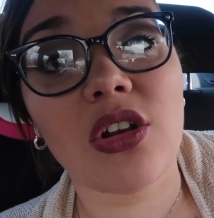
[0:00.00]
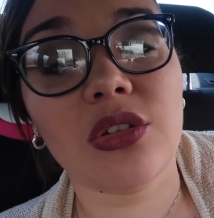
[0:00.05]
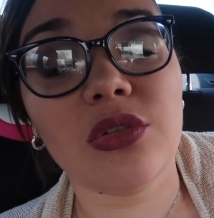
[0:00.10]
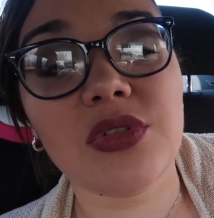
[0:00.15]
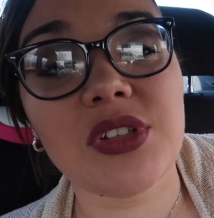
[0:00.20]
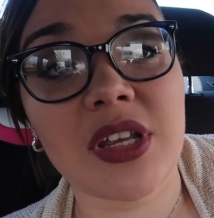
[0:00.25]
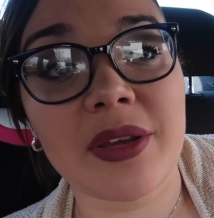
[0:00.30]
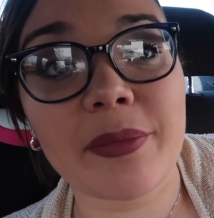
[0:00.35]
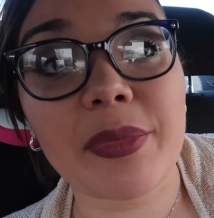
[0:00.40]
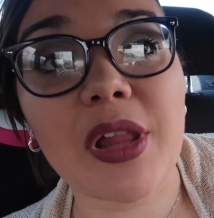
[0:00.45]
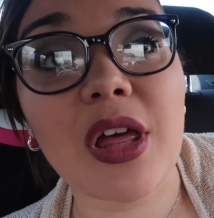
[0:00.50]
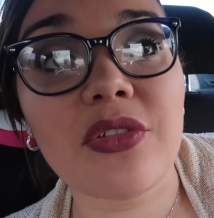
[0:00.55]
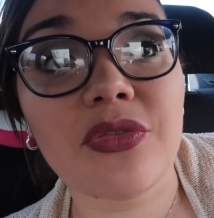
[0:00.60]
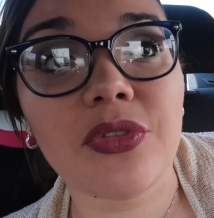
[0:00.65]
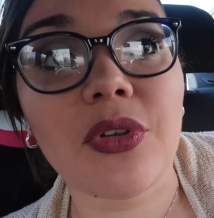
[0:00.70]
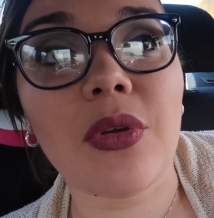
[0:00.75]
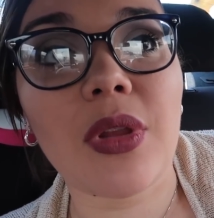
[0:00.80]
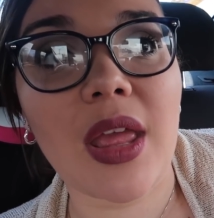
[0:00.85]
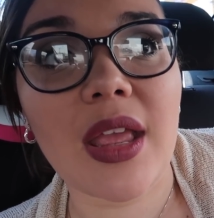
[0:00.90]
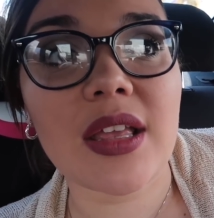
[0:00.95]
losing blood
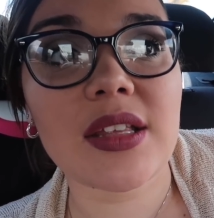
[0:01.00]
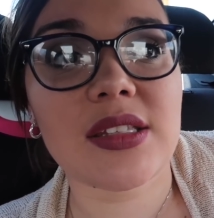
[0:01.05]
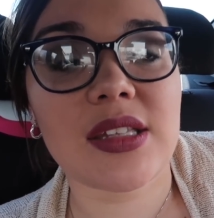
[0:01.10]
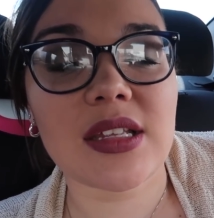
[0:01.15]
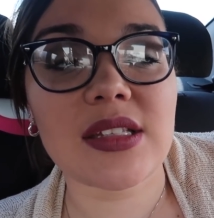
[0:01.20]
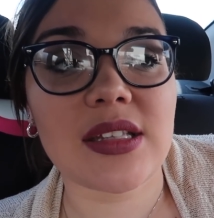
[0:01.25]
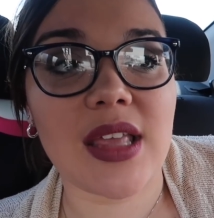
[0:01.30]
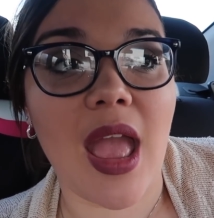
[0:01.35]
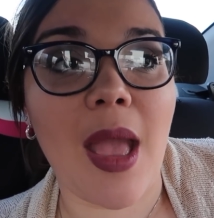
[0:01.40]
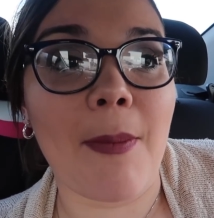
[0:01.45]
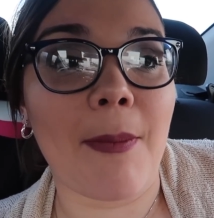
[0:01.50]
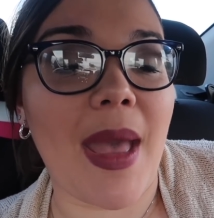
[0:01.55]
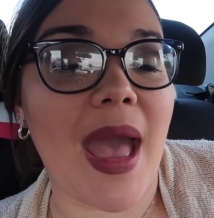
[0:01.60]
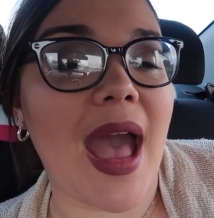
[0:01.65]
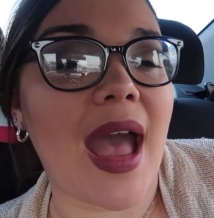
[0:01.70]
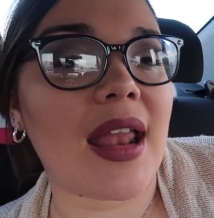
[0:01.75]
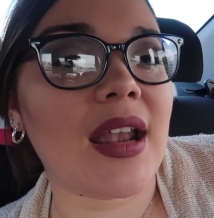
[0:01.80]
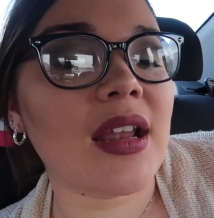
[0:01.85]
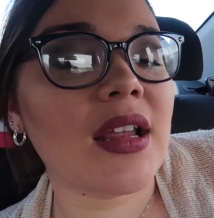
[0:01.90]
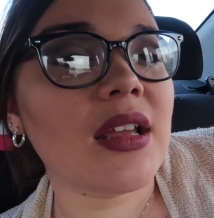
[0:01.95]
flow, like it's getting
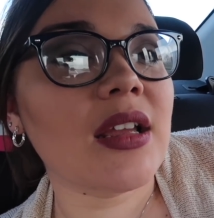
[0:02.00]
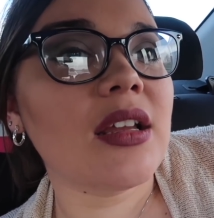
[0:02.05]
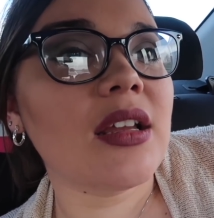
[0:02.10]
bad.